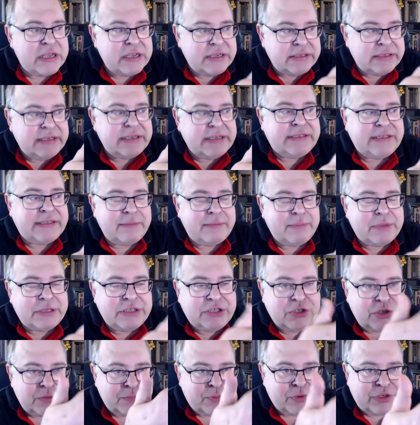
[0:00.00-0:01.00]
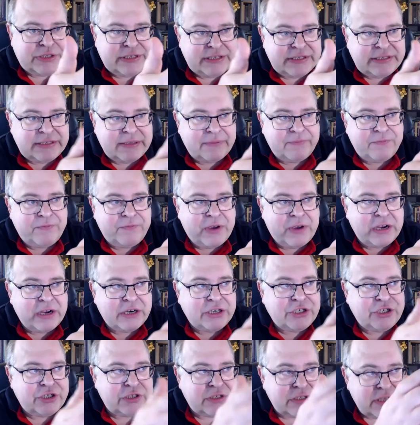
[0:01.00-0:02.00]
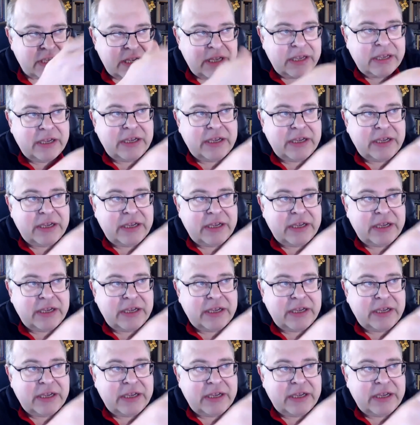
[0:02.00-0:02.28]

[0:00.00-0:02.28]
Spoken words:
system and super system functions